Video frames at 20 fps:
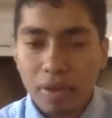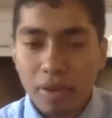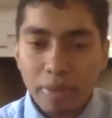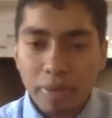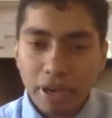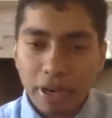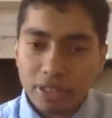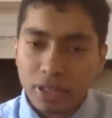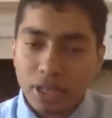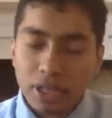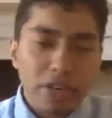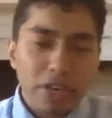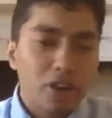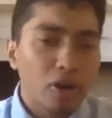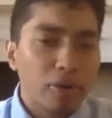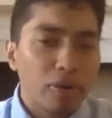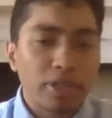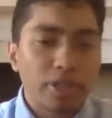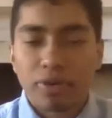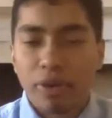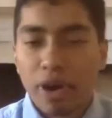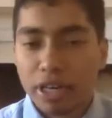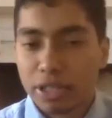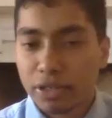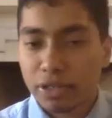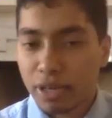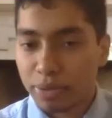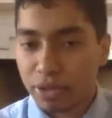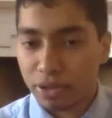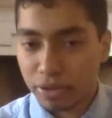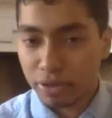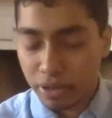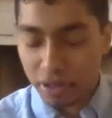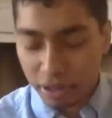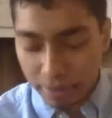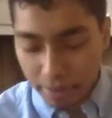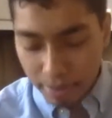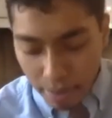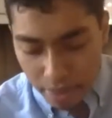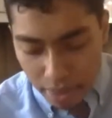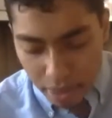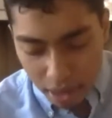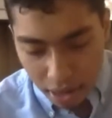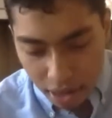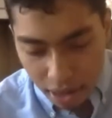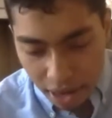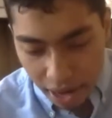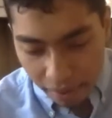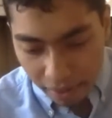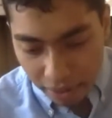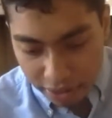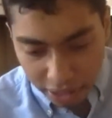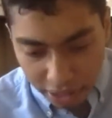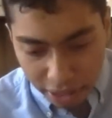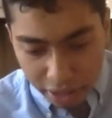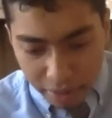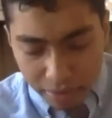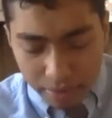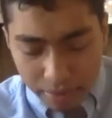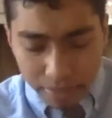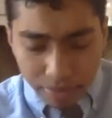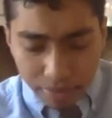because the ego is in rational absurdity. And the second,